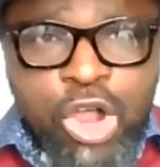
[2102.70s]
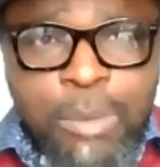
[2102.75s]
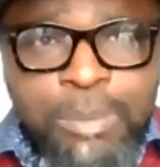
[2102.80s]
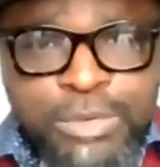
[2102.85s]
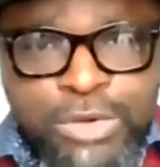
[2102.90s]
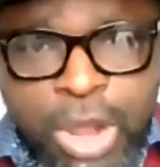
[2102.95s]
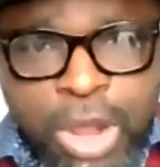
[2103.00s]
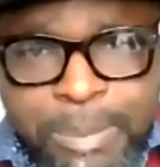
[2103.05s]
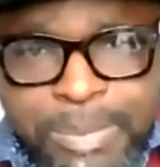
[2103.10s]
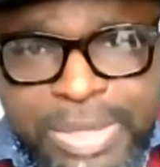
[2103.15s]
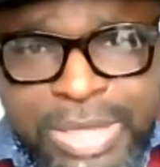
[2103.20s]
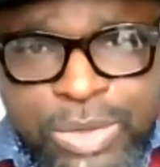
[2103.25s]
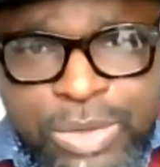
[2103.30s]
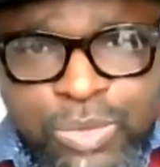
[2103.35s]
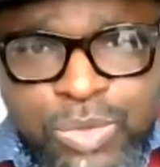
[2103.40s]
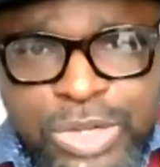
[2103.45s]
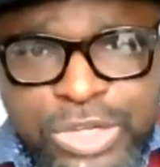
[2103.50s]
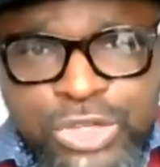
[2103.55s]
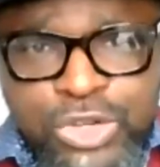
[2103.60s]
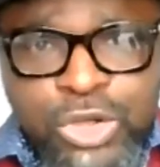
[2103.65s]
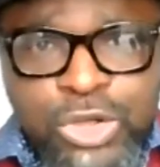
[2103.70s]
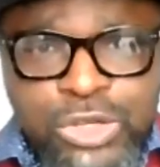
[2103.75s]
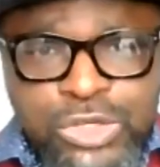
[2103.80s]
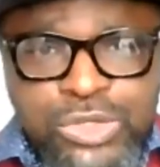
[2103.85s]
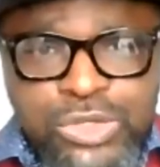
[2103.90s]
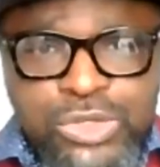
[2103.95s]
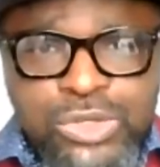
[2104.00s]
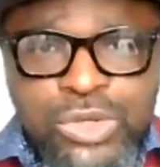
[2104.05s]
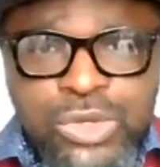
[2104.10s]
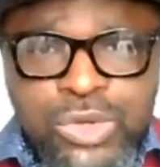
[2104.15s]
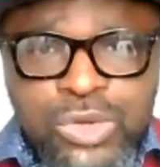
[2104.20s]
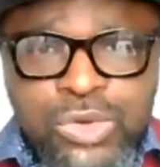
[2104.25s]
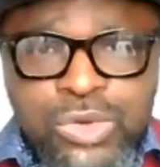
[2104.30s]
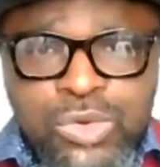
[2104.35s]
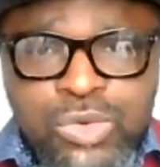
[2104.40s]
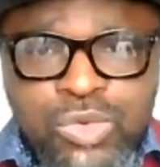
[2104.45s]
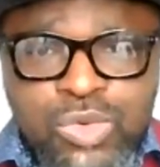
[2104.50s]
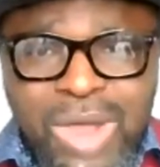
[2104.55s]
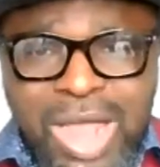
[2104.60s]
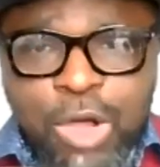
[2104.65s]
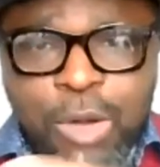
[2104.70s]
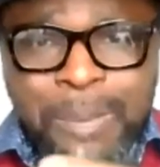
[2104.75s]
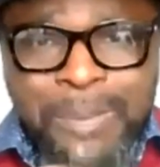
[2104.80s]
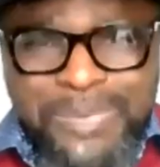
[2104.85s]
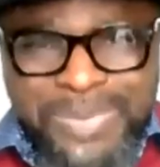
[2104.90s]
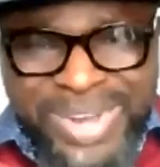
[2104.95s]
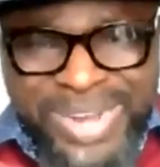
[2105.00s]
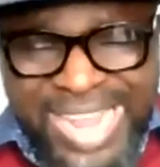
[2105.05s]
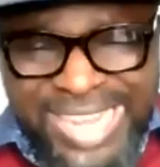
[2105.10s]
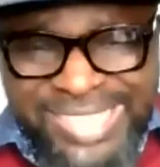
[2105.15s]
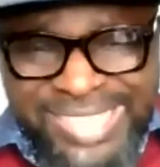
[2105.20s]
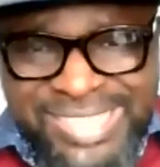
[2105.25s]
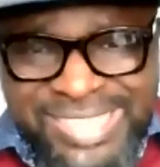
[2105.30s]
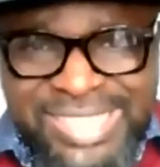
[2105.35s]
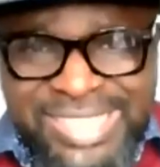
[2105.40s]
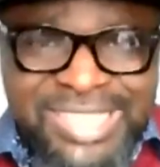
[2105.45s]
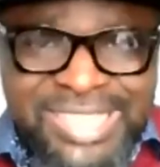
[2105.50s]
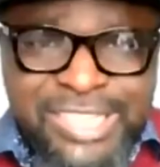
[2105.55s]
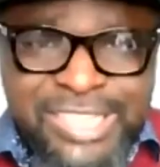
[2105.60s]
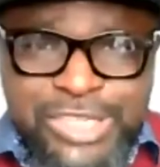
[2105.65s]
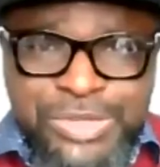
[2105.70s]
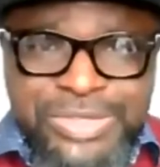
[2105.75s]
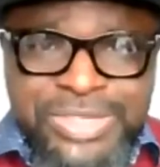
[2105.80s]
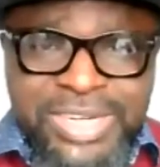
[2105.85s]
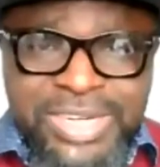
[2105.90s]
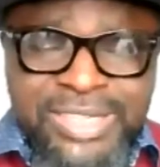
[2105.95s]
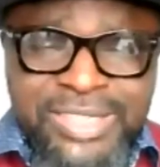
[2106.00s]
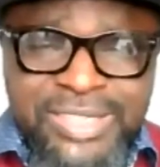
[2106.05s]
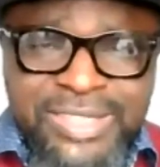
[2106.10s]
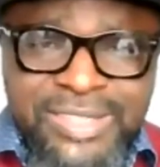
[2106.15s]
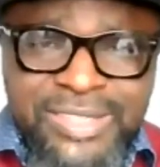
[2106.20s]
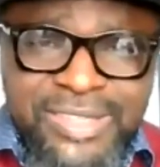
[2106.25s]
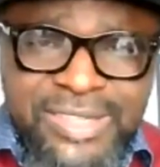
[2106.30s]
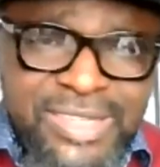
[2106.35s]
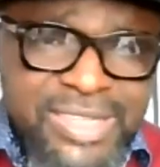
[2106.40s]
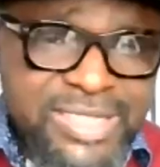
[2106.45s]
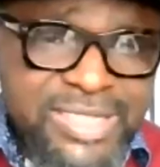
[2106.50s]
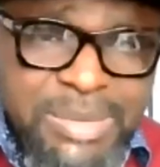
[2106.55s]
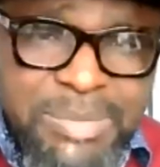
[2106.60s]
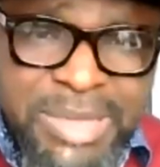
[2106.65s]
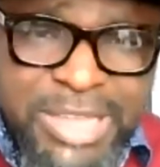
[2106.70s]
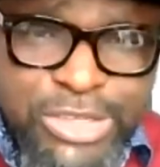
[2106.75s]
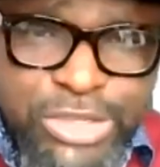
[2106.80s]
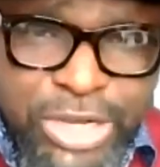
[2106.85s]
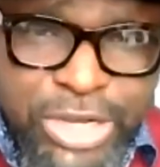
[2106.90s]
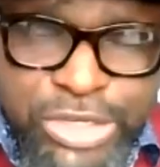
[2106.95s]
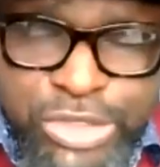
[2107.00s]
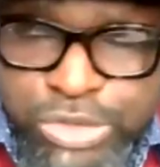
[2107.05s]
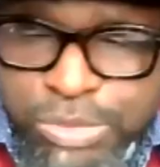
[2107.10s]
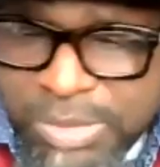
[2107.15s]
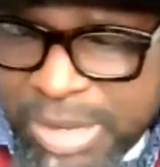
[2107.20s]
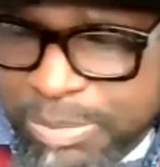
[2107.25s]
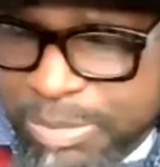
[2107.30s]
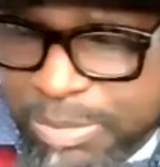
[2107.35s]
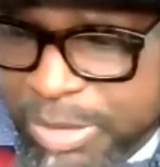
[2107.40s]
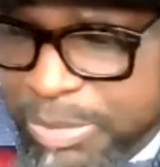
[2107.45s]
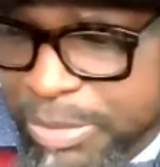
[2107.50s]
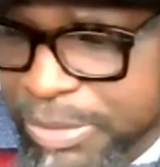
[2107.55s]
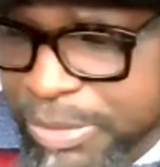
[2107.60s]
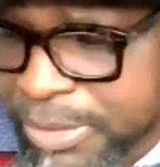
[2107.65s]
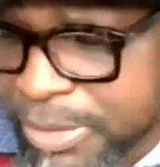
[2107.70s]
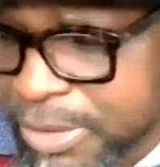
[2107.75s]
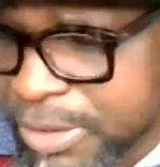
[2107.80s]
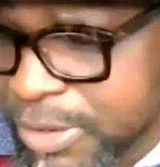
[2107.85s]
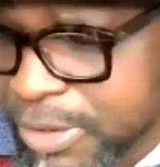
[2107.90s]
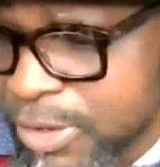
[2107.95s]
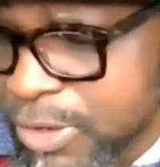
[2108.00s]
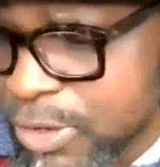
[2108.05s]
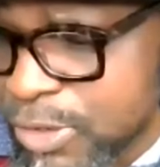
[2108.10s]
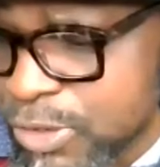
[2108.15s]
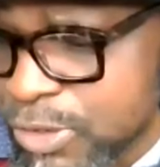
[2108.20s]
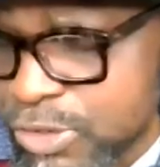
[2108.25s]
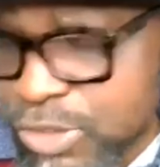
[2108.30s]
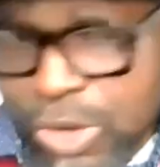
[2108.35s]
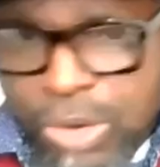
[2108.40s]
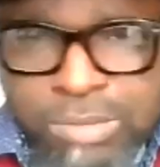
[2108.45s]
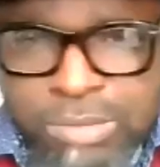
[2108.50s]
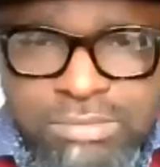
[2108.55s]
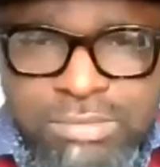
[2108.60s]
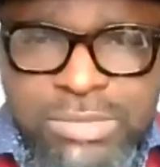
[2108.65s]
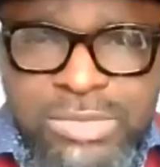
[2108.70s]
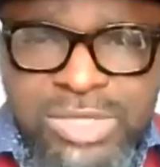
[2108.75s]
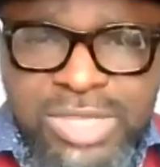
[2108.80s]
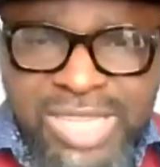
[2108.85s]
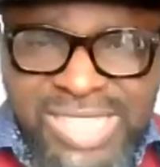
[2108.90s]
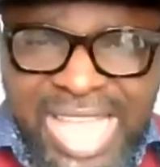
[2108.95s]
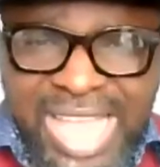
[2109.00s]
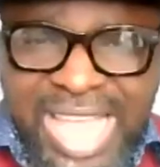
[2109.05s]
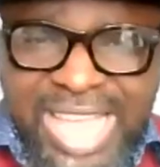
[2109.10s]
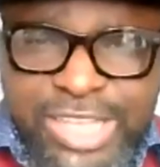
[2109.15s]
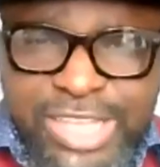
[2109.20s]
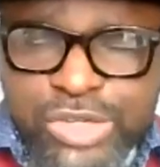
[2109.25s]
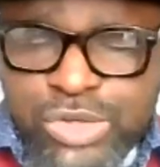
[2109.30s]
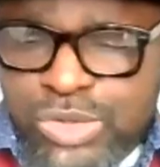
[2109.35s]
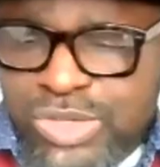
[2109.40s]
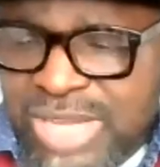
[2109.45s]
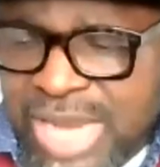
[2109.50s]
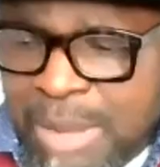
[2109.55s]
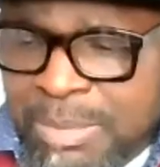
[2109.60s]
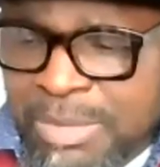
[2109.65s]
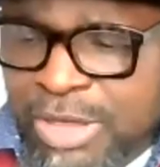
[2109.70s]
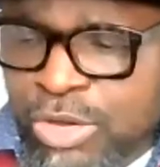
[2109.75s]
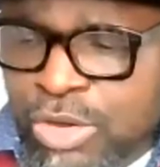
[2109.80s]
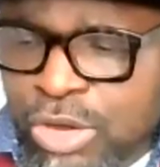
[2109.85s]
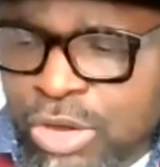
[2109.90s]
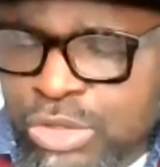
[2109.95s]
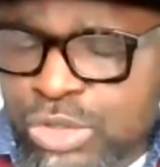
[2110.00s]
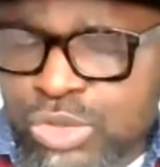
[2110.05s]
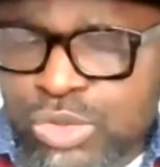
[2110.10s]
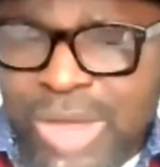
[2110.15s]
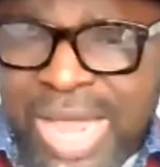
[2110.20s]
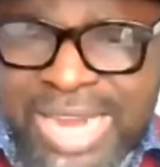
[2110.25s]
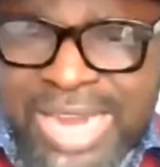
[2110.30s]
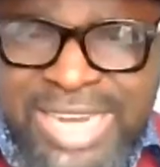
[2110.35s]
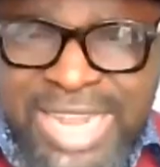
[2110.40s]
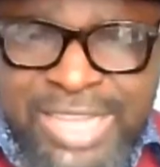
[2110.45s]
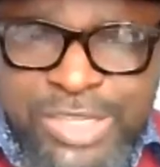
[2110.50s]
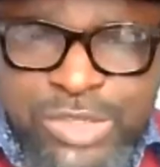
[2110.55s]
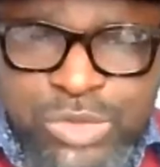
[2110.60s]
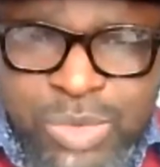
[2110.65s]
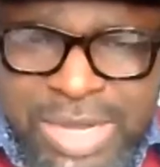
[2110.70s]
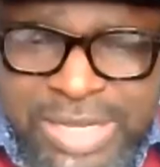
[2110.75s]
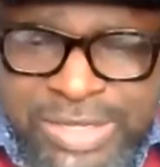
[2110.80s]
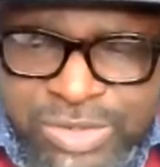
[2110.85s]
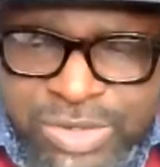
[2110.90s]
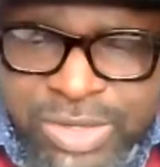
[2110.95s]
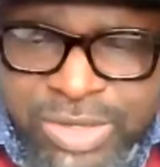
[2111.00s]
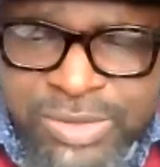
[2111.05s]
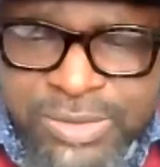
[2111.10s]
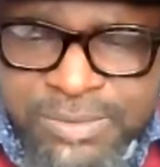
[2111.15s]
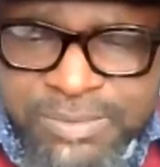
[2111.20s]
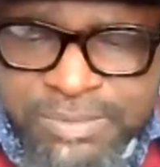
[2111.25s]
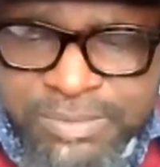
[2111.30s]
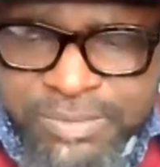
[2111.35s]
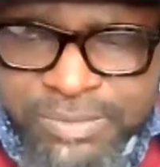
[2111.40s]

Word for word: hobnobbing with those who are oppressing the children, it's a major issue, my people. So these are issues. Let me go to our next question.